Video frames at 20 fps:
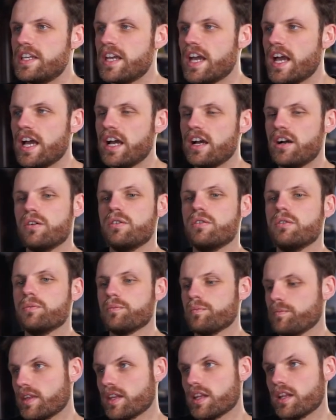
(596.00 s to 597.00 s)
how
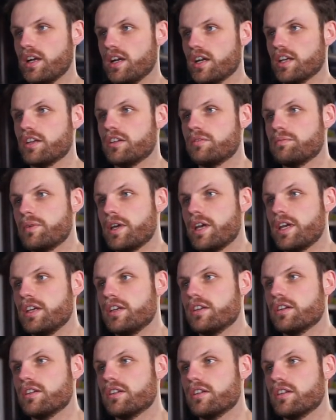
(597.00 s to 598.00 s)
I could make
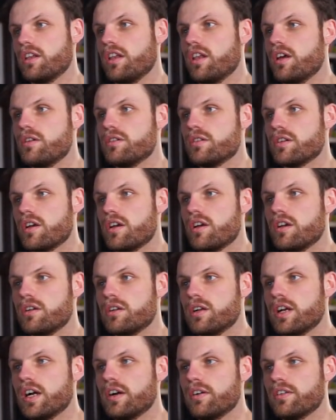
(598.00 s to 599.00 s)
the logo
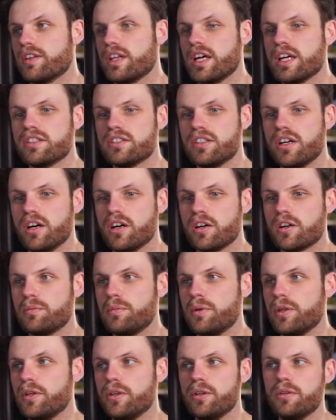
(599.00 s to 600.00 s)
out of that dark
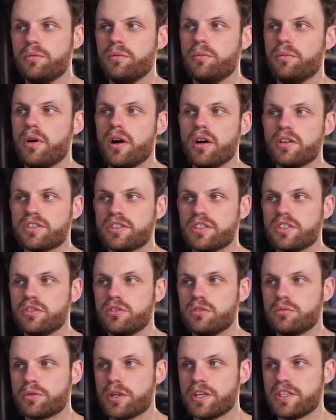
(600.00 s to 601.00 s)
blue whilst
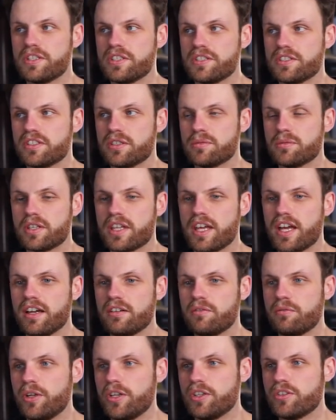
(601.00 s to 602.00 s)
incorporating some of that,
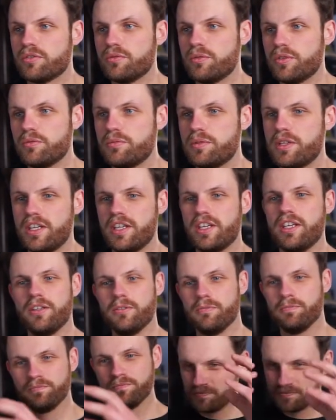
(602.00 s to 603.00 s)
which would be,
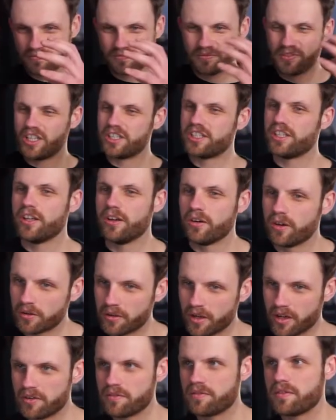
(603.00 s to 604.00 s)
I don't know, I'm
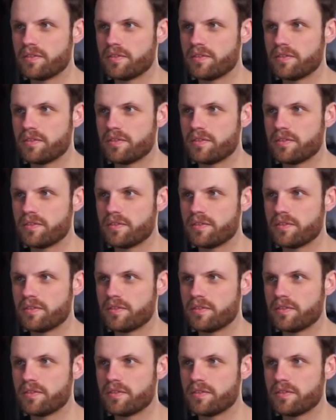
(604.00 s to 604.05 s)
kind of